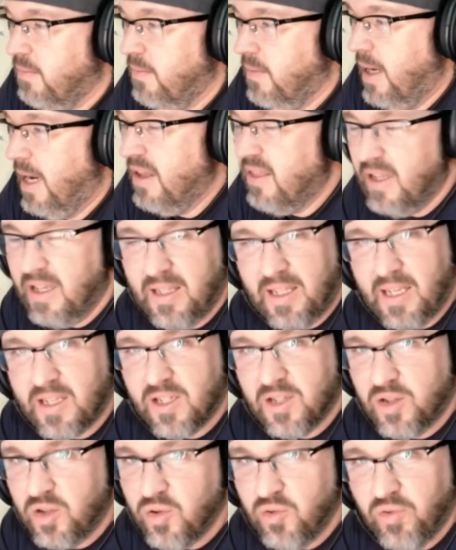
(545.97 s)
I think that's
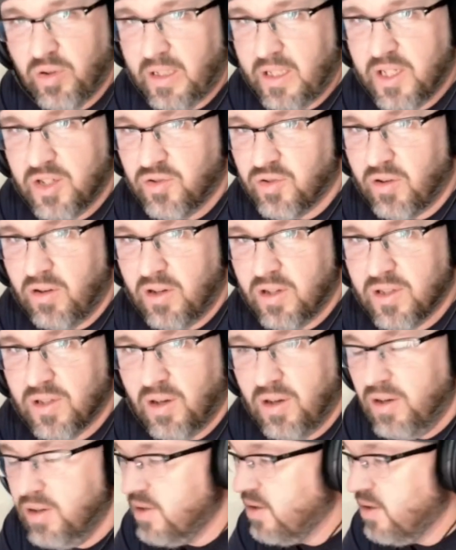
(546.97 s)
two really strong songs